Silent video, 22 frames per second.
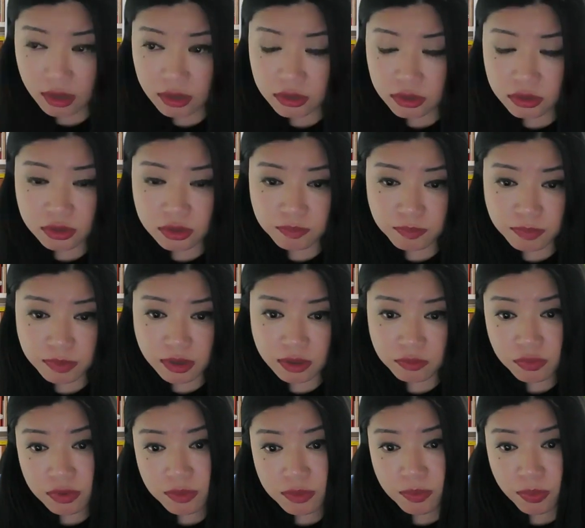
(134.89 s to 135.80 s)
You could be
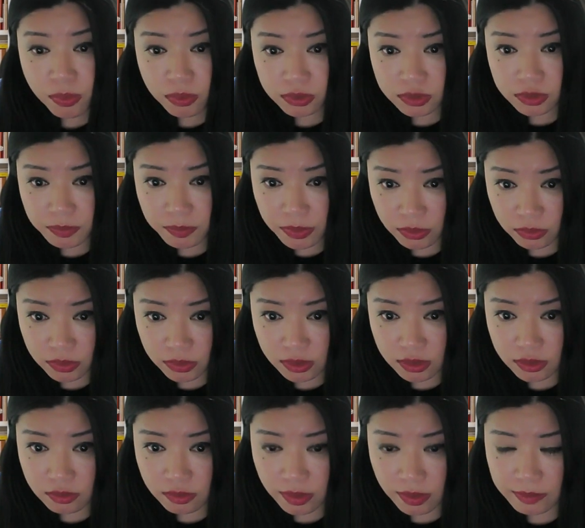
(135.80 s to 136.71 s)
a report
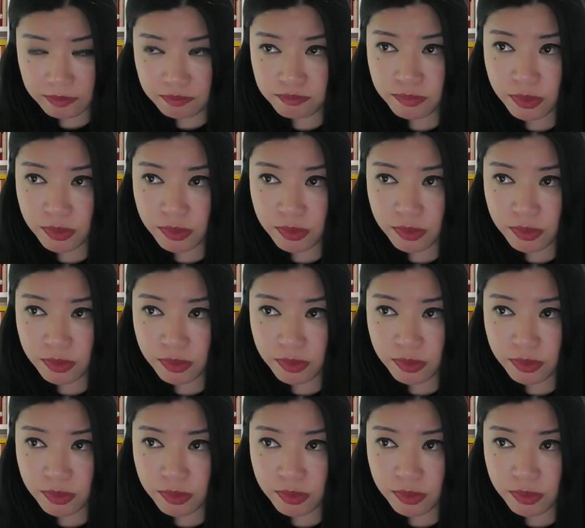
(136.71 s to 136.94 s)
builder, right?